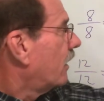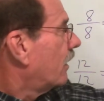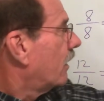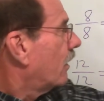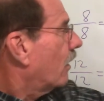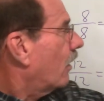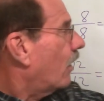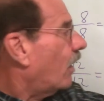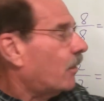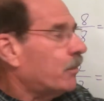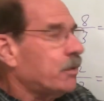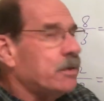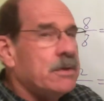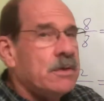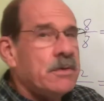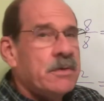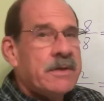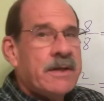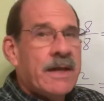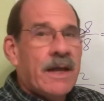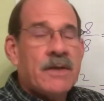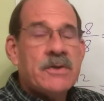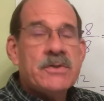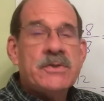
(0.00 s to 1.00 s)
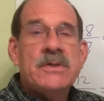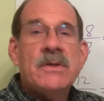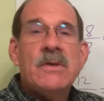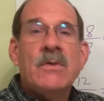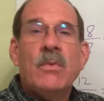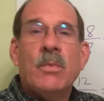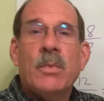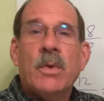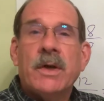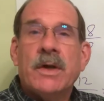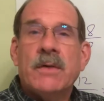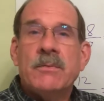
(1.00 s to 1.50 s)
All we're doing now is still
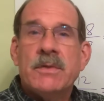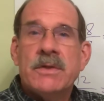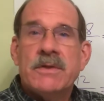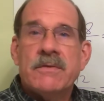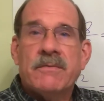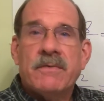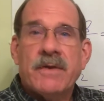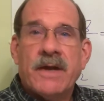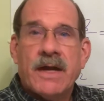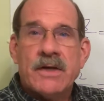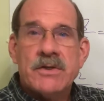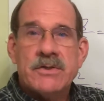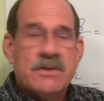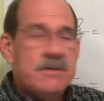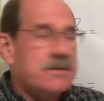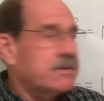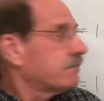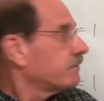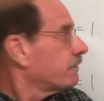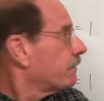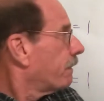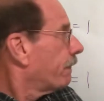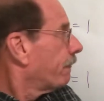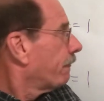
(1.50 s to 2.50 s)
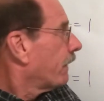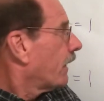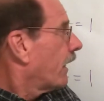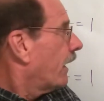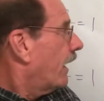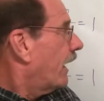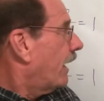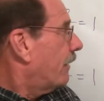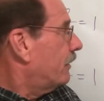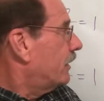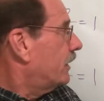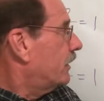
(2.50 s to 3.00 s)
working with the fractions.
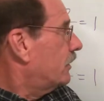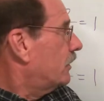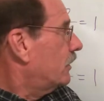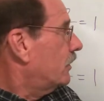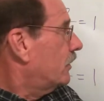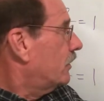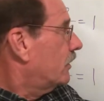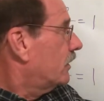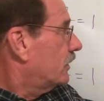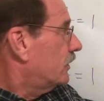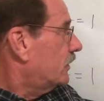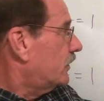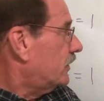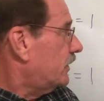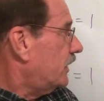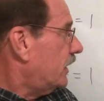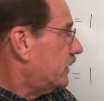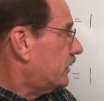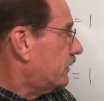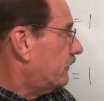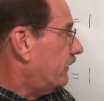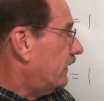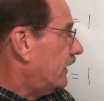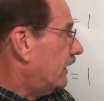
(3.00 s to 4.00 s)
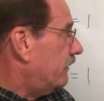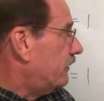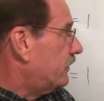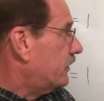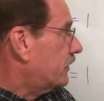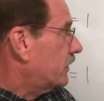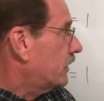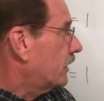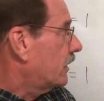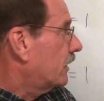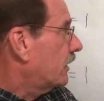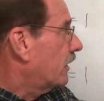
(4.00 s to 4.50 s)
I'm going to do six
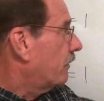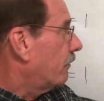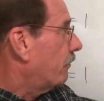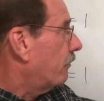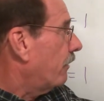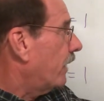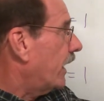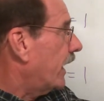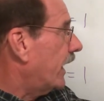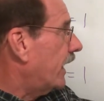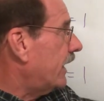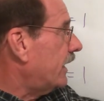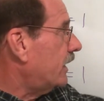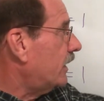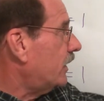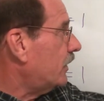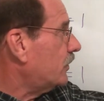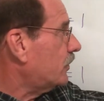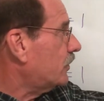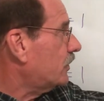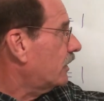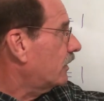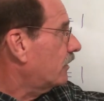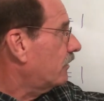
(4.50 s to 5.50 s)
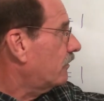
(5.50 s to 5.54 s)
fifths minus